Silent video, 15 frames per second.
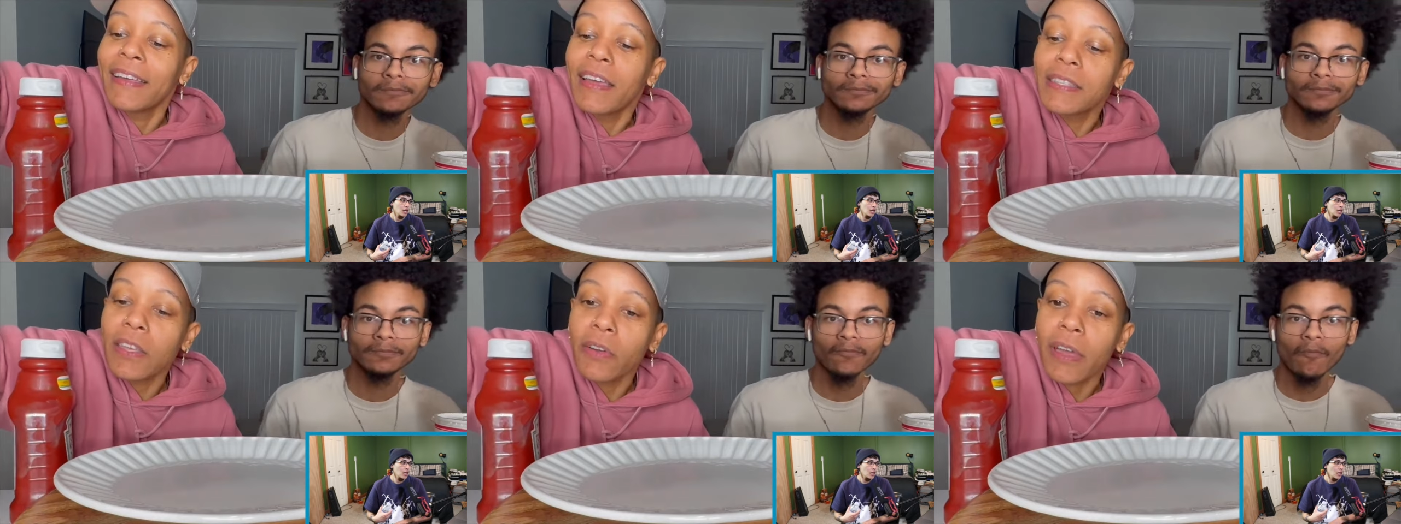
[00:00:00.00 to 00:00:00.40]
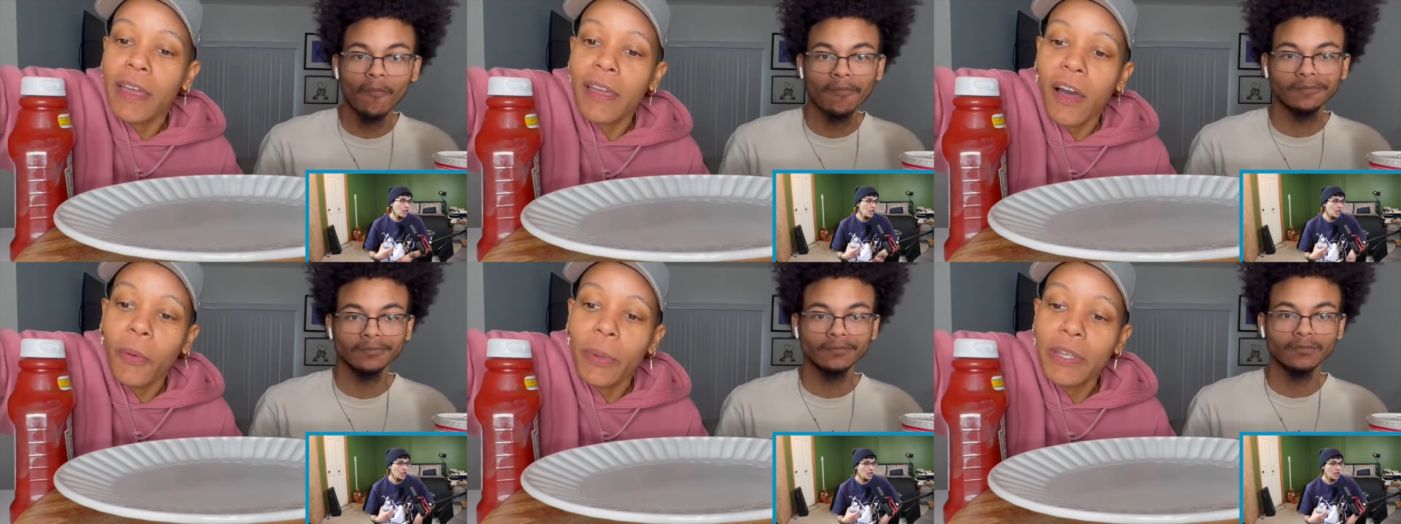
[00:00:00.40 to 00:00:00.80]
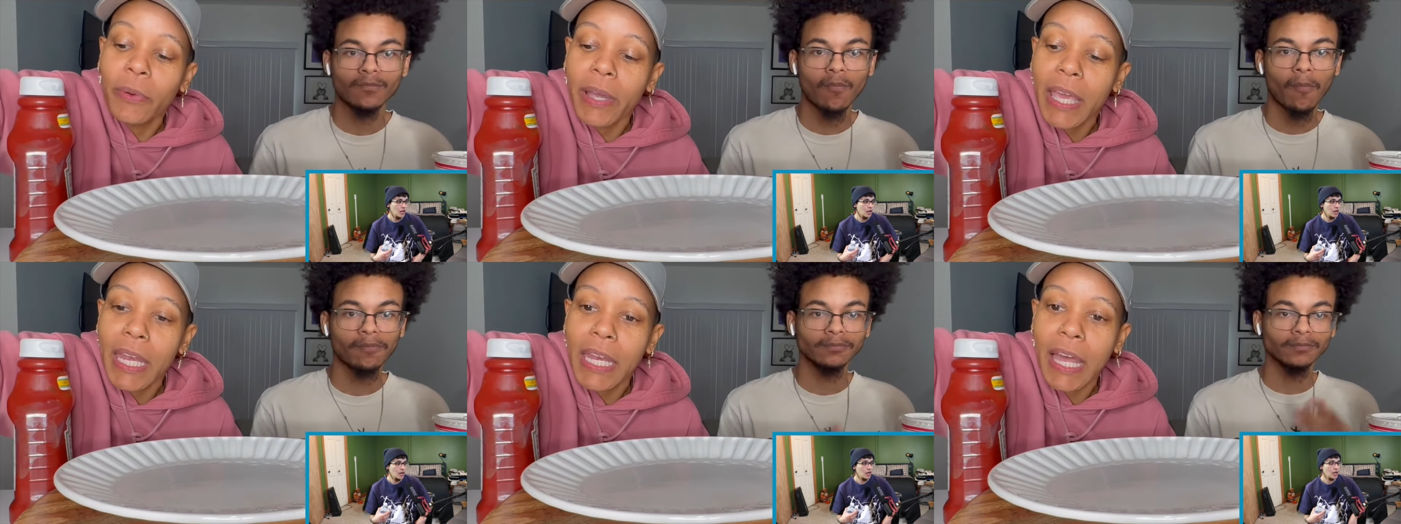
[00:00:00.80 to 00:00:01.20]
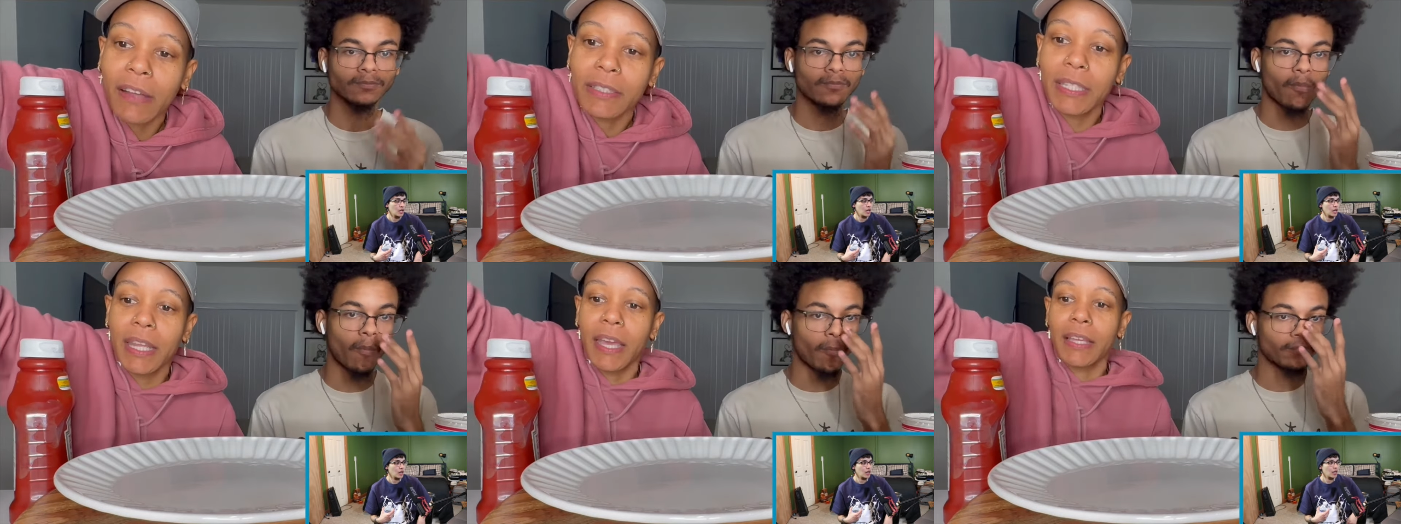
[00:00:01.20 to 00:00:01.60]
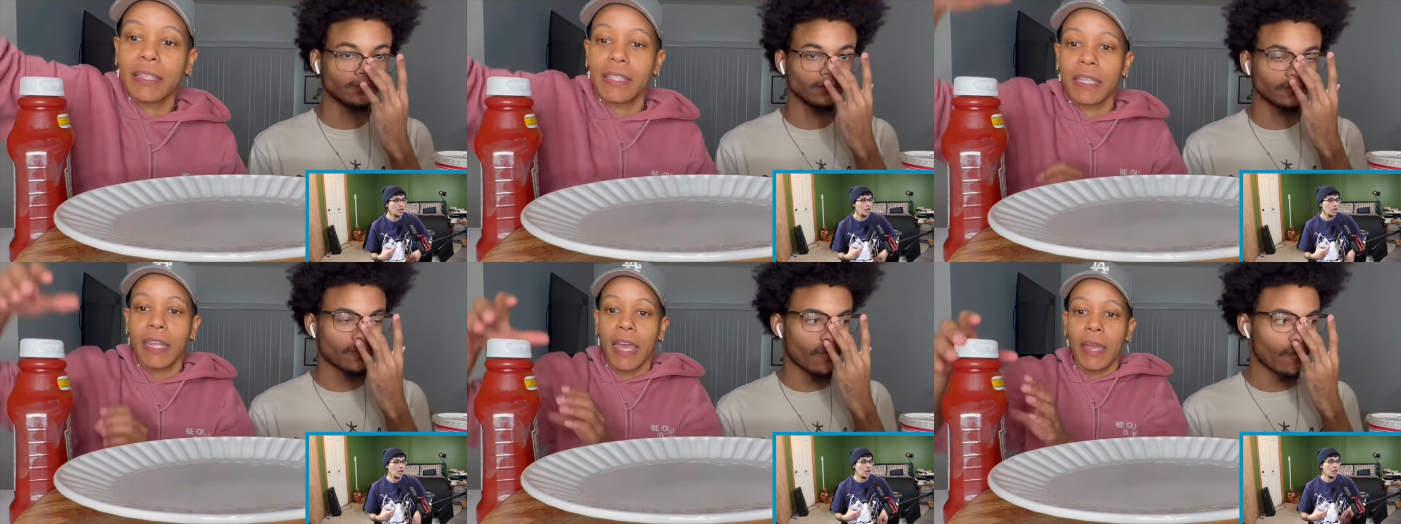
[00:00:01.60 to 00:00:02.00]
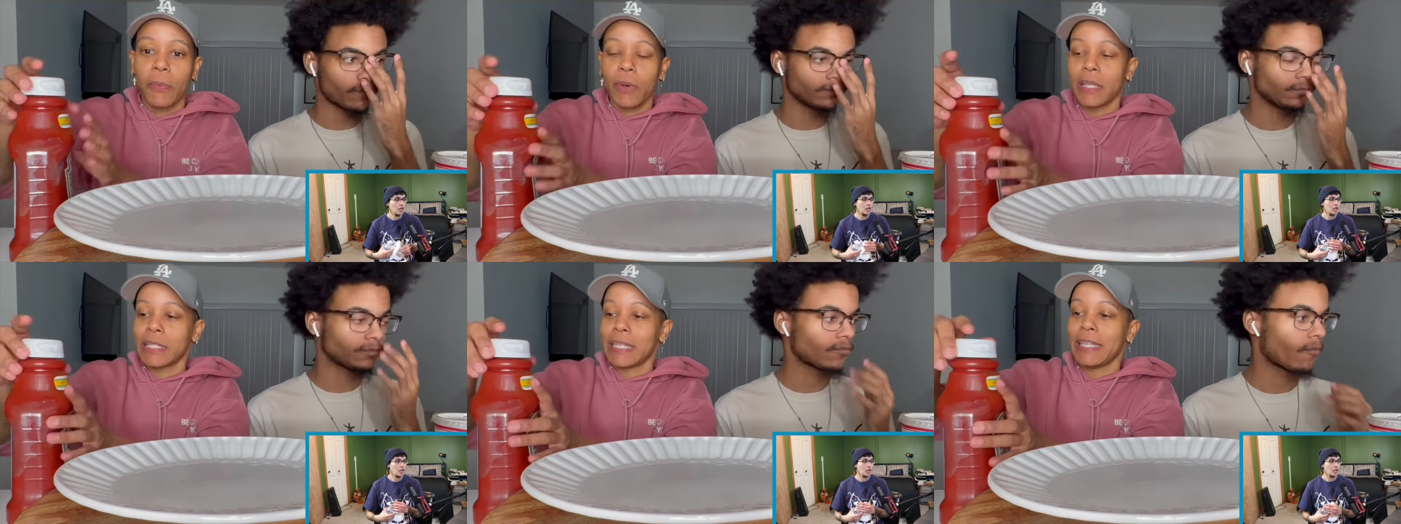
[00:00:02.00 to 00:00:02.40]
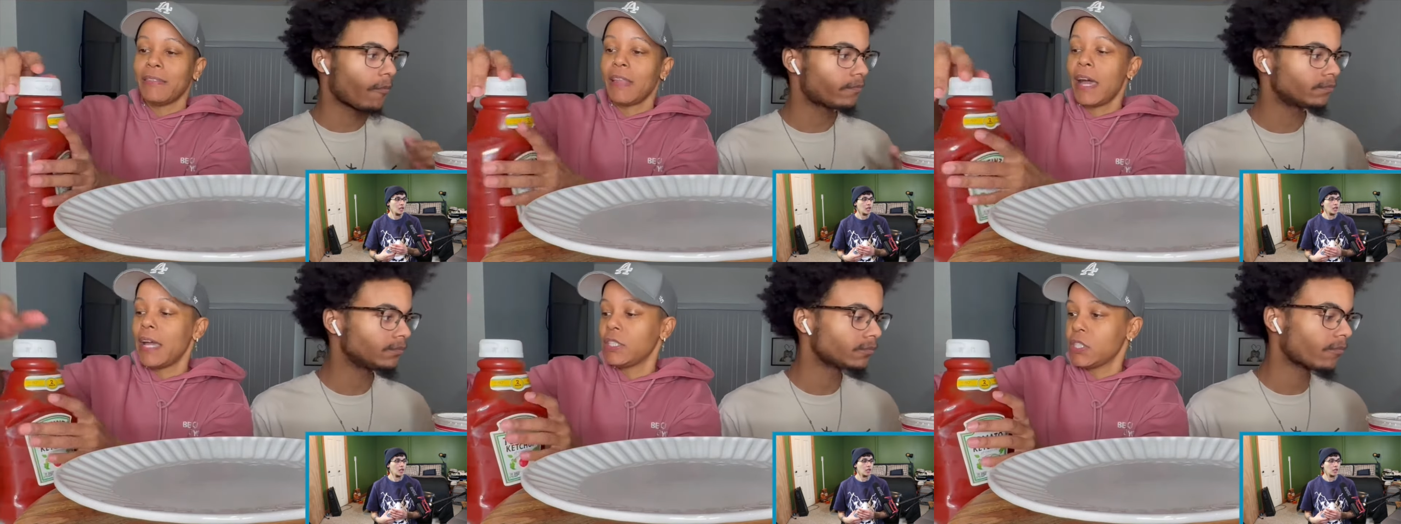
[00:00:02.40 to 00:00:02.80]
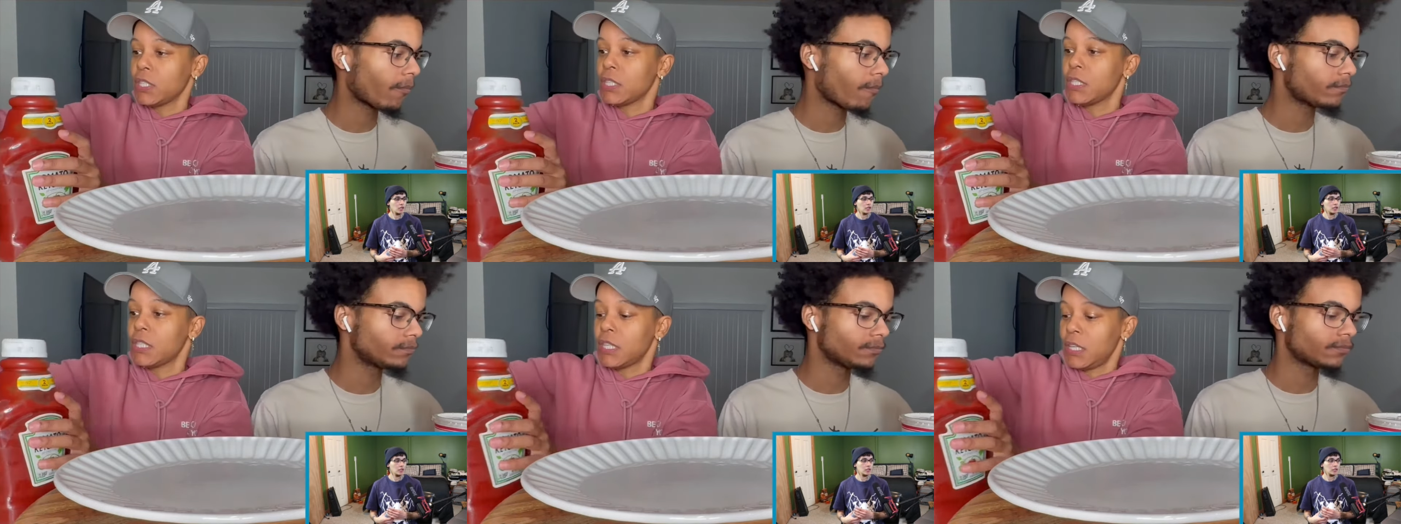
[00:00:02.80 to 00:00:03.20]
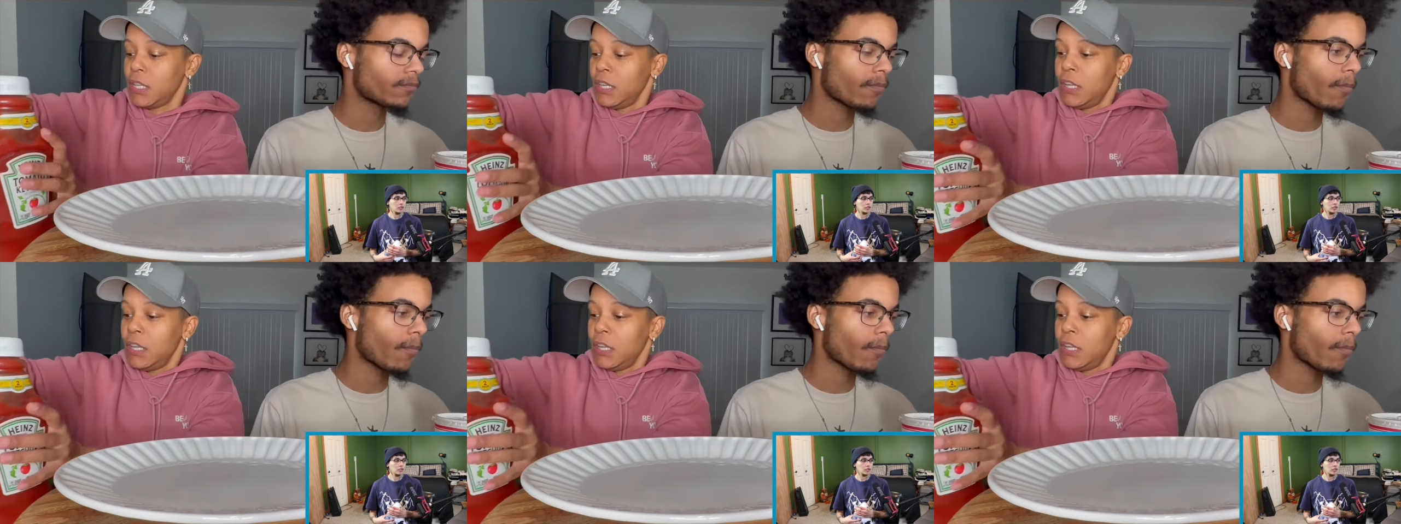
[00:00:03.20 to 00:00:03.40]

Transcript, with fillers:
Speaker 1: It's okay, y'all. We doing in and out today. Today was Elijah's